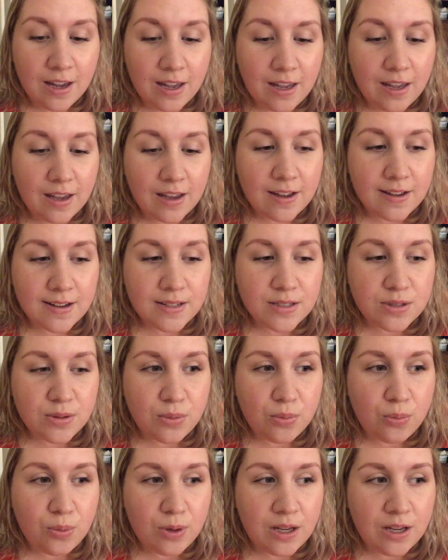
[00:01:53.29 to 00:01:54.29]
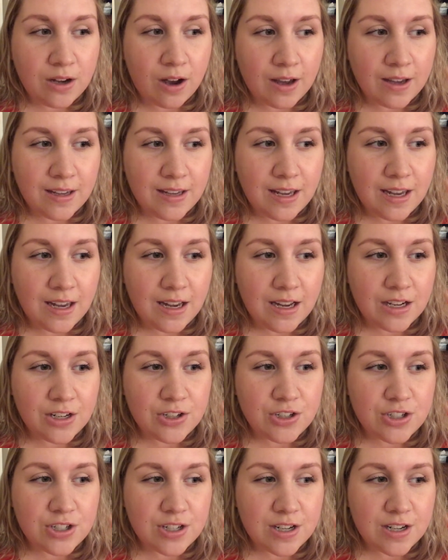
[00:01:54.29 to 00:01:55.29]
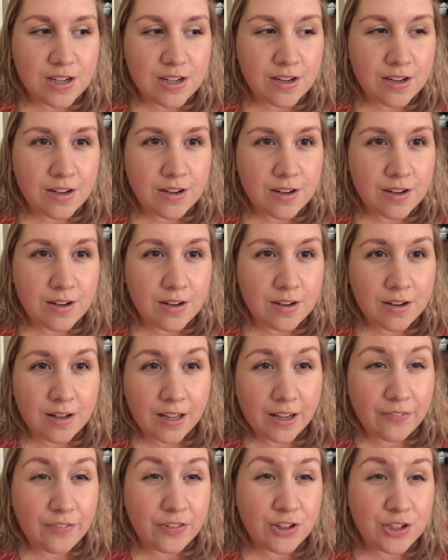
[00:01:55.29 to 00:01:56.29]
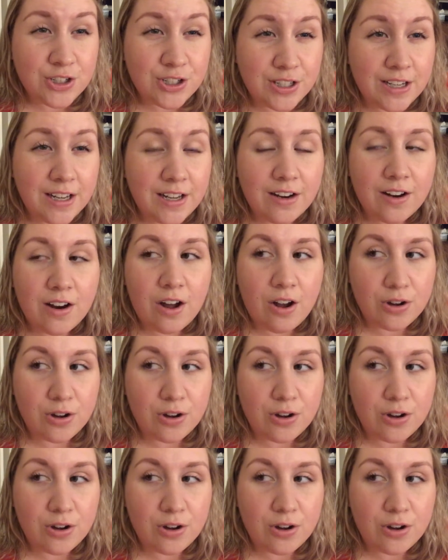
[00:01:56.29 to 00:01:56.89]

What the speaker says: and we got engaged officially in